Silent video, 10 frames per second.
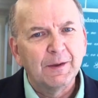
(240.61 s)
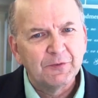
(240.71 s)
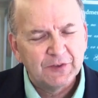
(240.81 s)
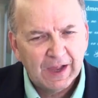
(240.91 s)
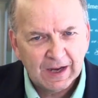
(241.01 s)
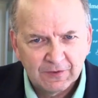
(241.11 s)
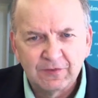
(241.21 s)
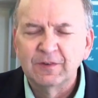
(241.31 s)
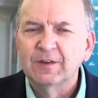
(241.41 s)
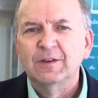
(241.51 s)
up
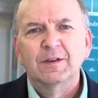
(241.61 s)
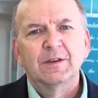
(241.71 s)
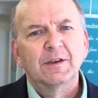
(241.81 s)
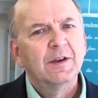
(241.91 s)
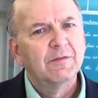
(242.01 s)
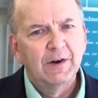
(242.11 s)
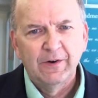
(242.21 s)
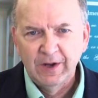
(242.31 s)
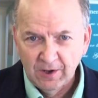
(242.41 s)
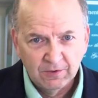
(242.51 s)
sacks? Your
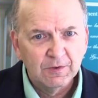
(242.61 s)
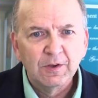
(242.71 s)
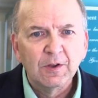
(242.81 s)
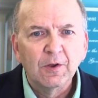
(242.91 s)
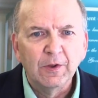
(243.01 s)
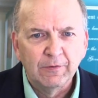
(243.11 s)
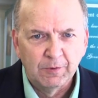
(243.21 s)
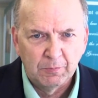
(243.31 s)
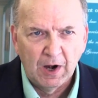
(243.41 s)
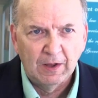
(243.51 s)
very own
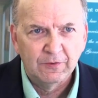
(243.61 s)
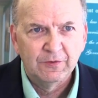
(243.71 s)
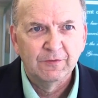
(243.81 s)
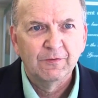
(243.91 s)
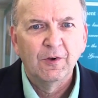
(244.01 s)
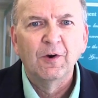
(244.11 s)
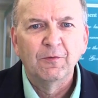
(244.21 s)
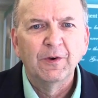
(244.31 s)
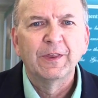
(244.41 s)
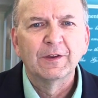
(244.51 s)
Cleveland Browns.
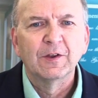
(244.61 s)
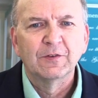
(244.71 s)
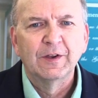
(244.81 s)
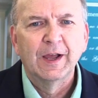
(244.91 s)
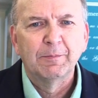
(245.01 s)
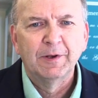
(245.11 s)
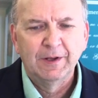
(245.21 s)
Hopefully that doesn't happen